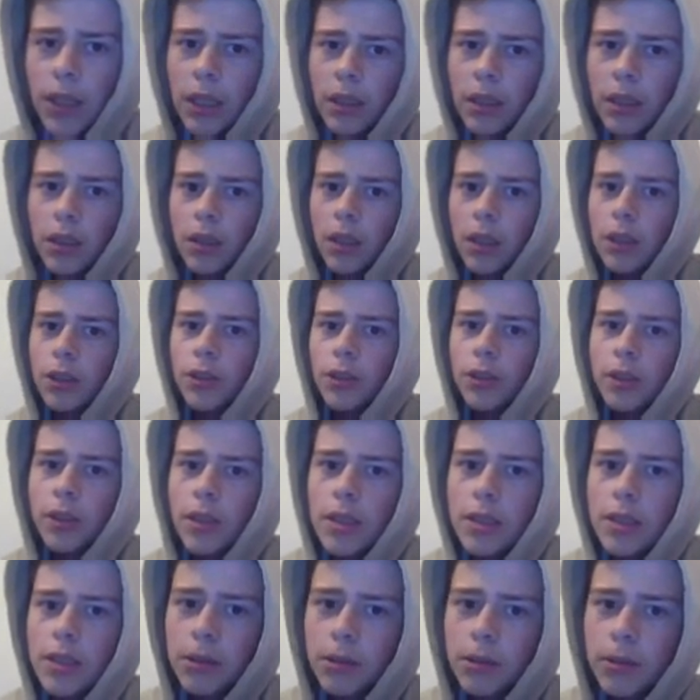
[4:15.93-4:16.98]
I do
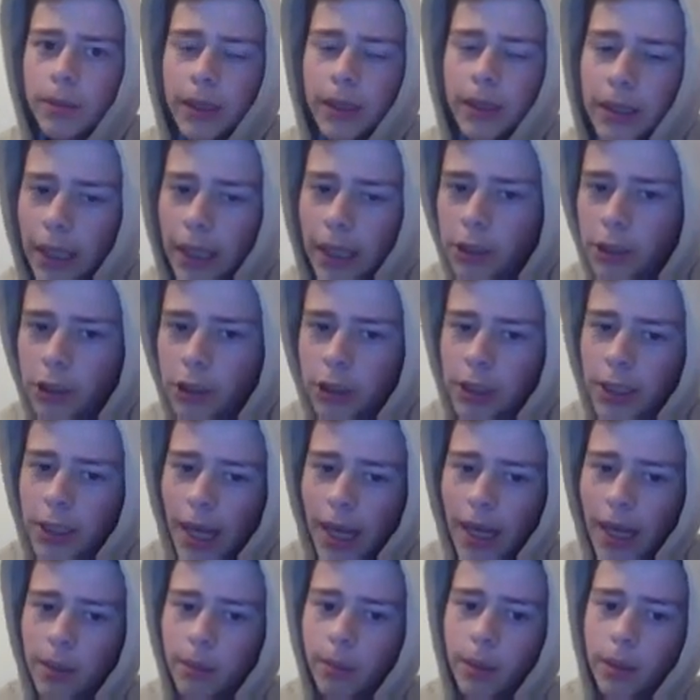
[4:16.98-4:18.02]
think this will be a dangerous
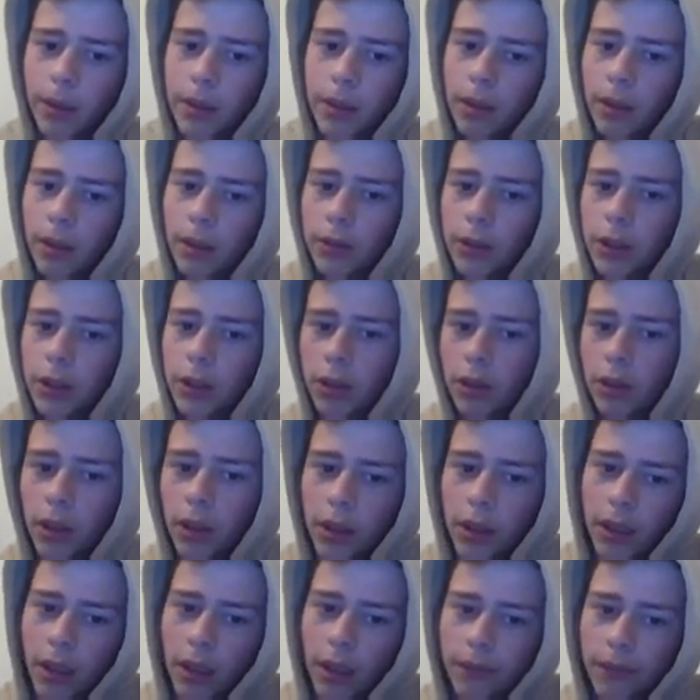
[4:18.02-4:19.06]
game, but I've just got a
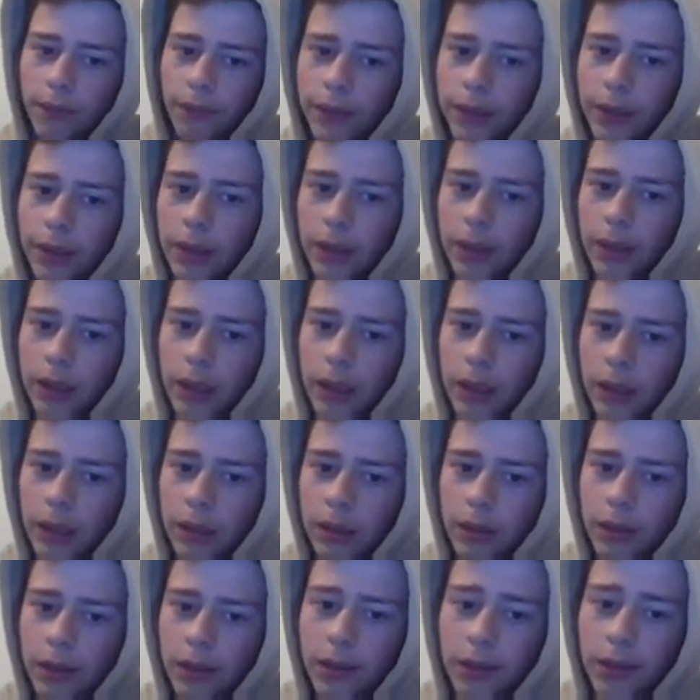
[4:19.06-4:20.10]
gut
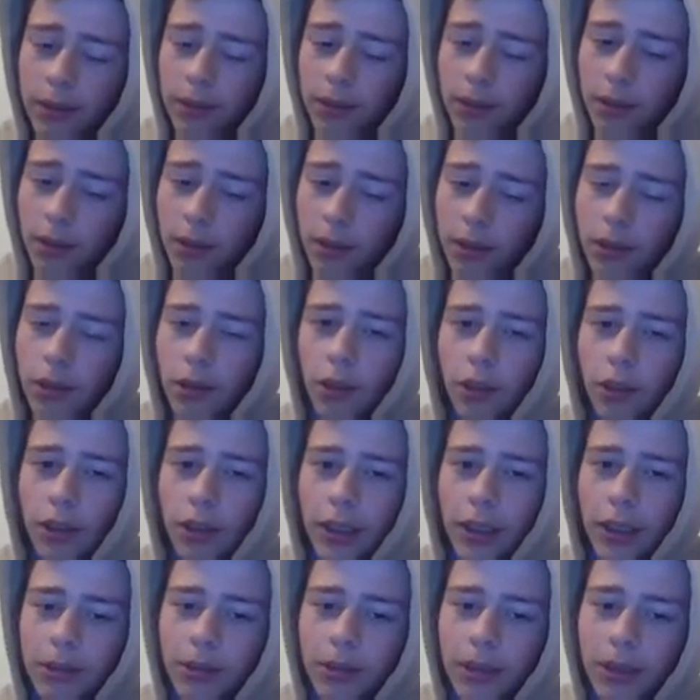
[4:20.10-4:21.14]
feeling that the
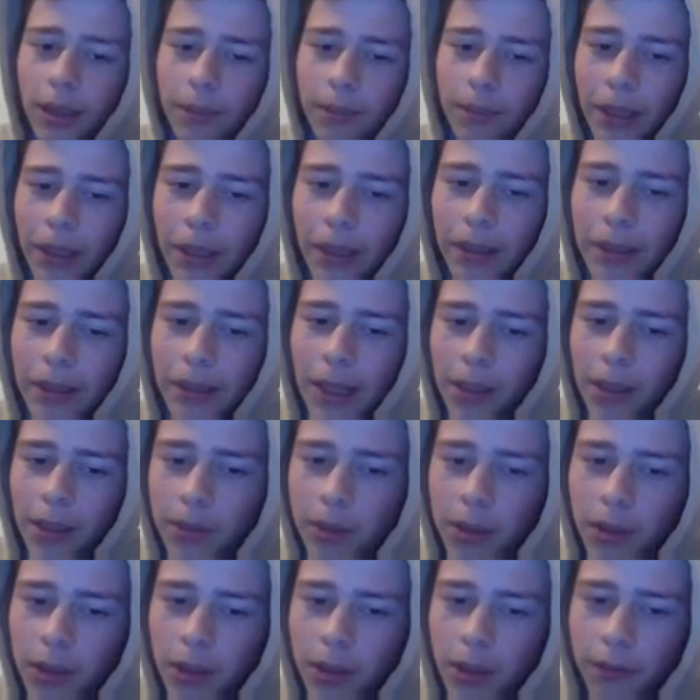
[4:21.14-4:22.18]
Lions will come out and
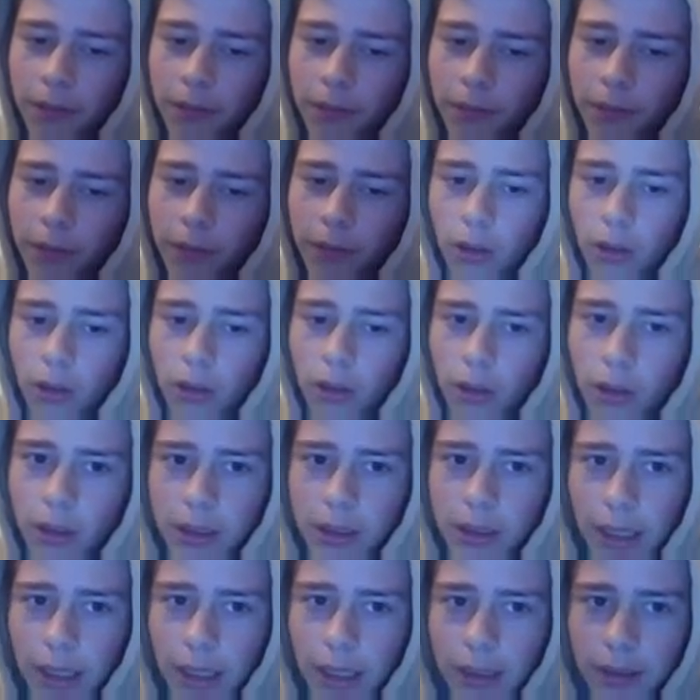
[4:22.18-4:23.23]
absolutely flog the
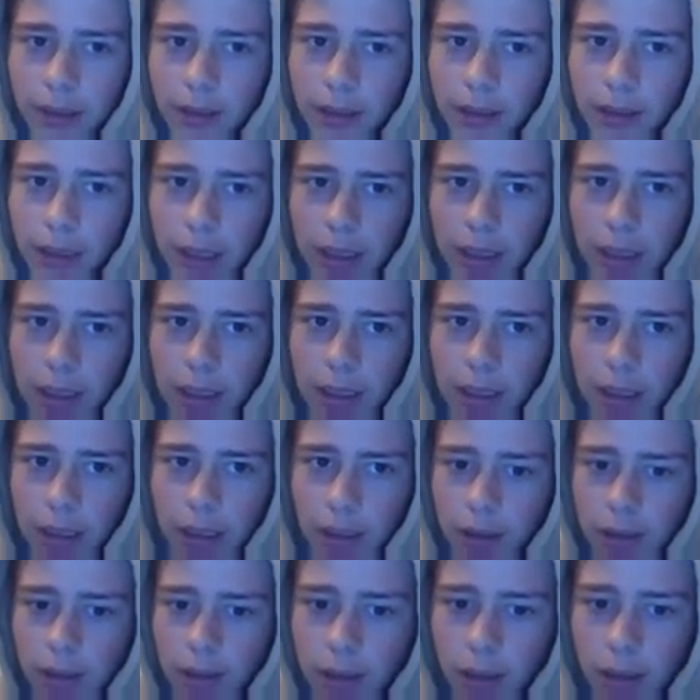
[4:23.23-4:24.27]
Saints.
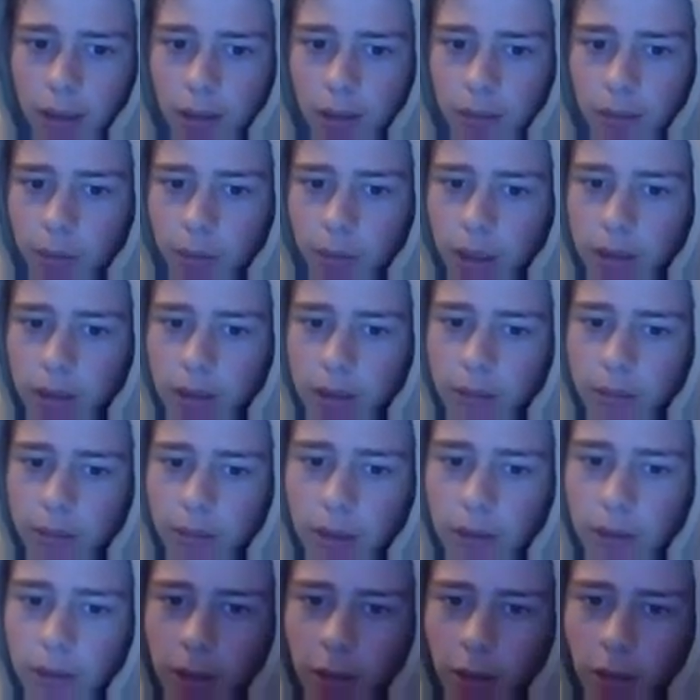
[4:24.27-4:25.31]
So I'm going to tip
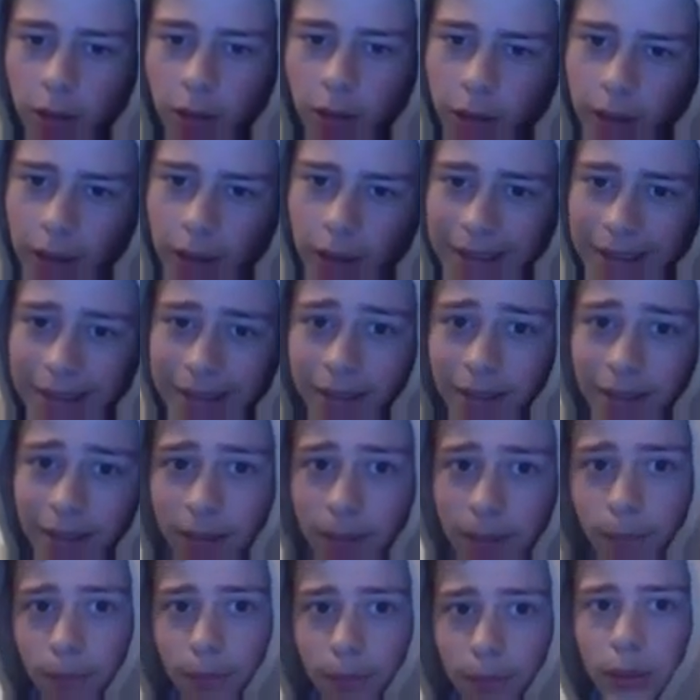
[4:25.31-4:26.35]
the
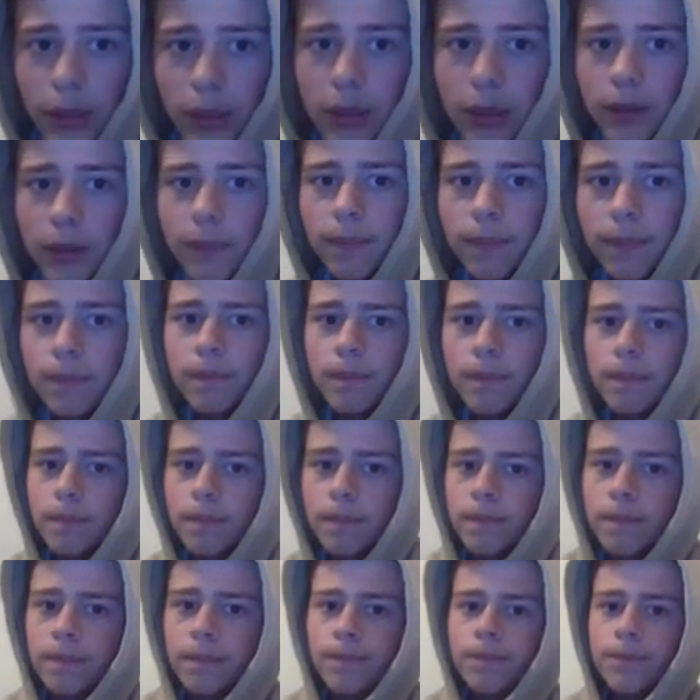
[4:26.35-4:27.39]
Lions, but
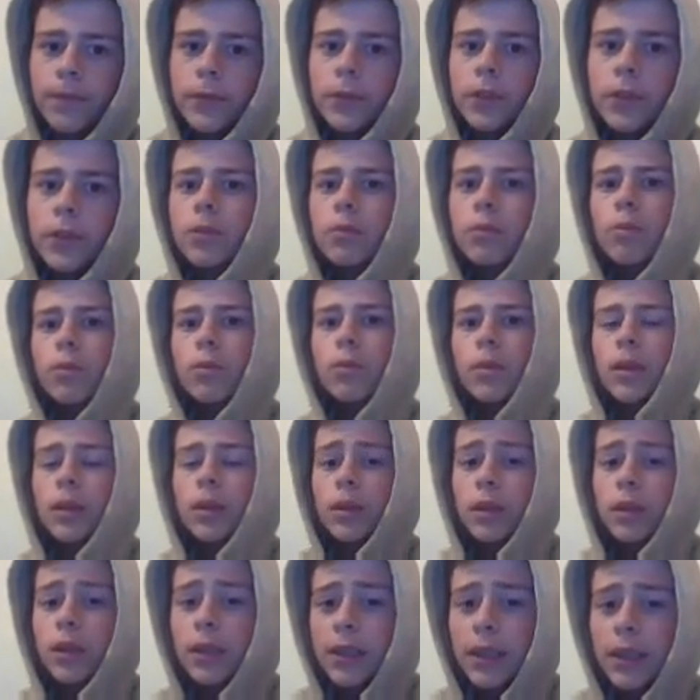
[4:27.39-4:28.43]
the
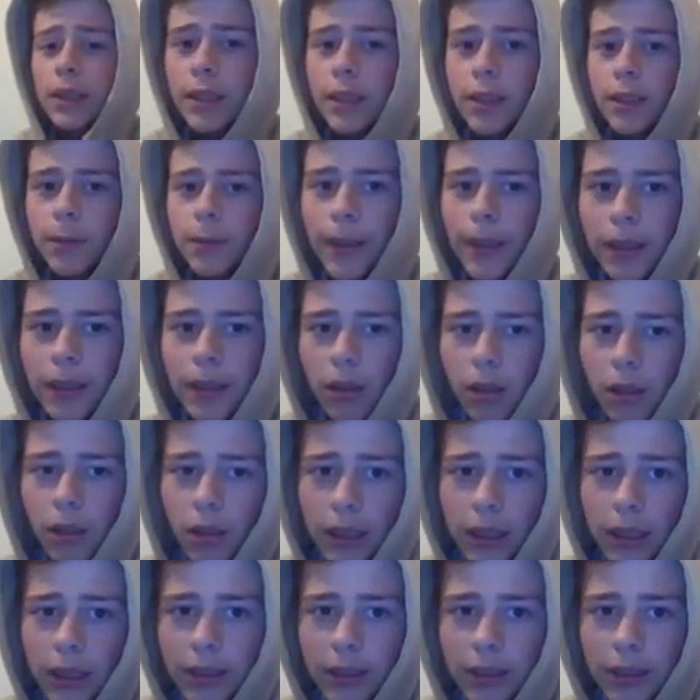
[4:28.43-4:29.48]
Saints beat the
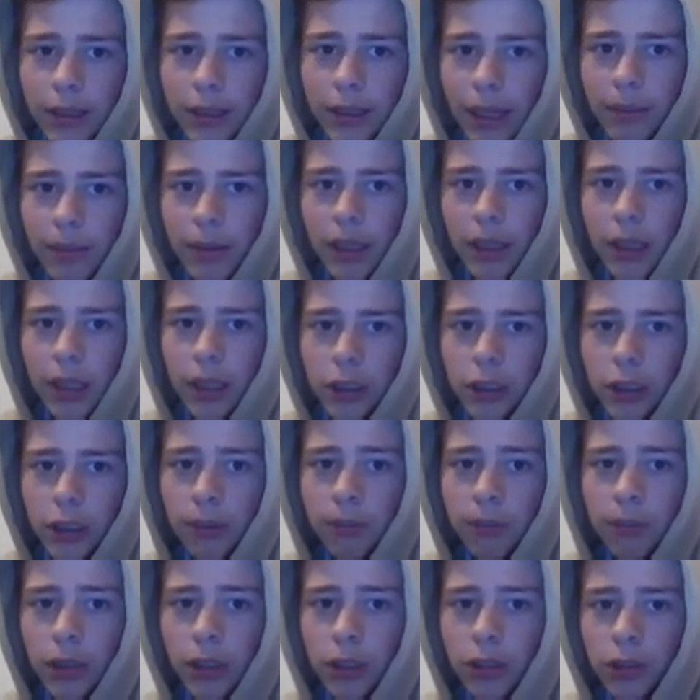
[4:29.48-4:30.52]
Lions at the Gabba last year,
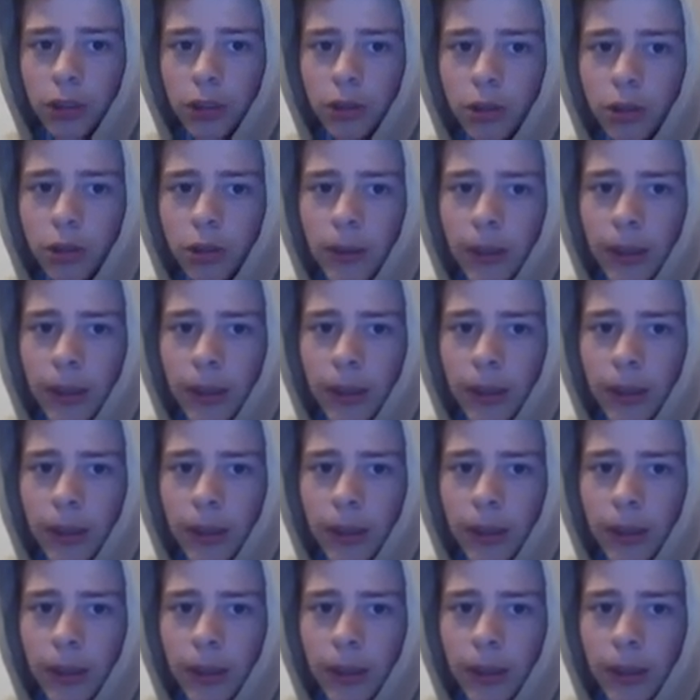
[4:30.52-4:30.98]
I'm pretty sure,